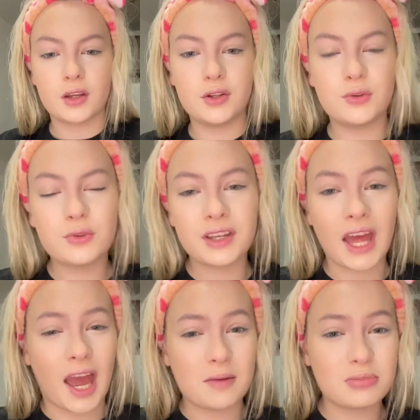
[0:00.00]
You can
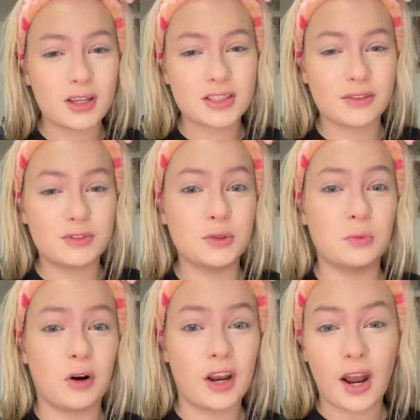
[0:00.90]
add blush if you want.